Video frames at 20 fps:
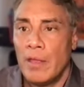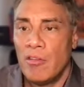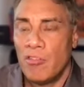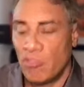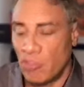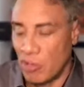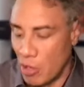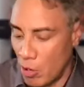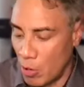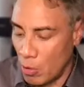
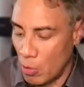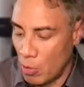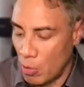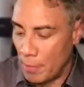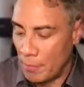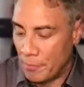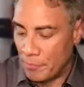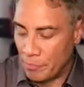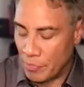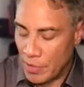
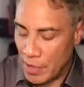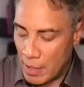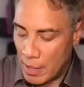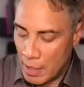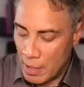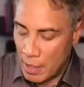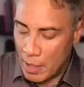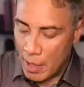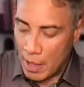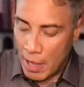So
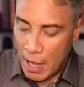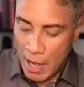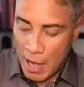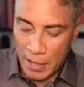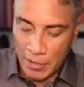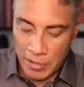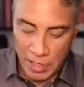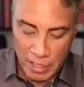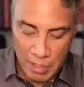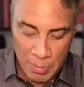
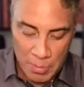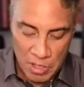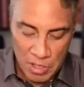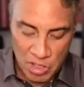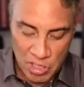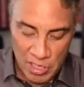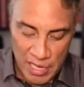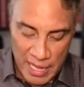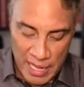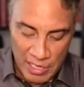on the
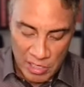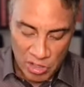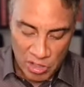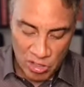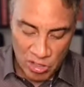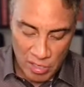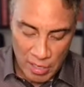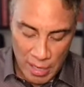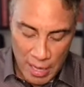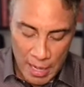commission
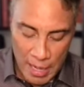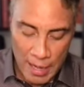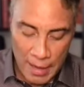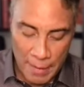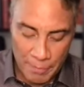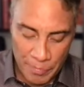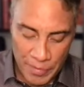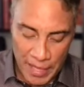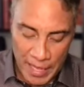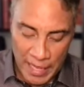ends,
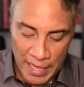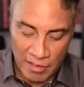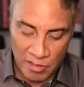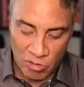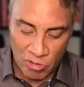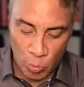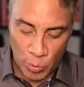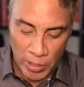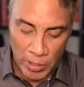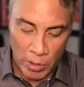
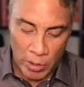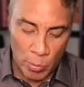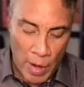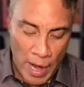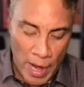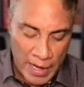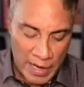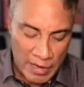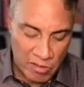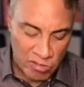we are
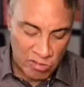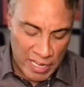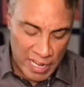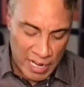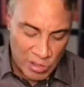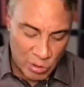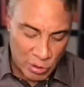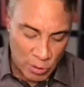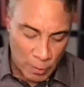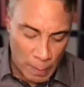right on
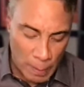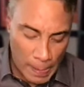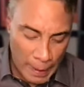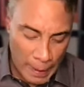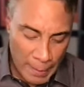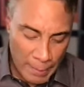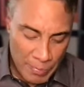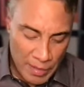schedule.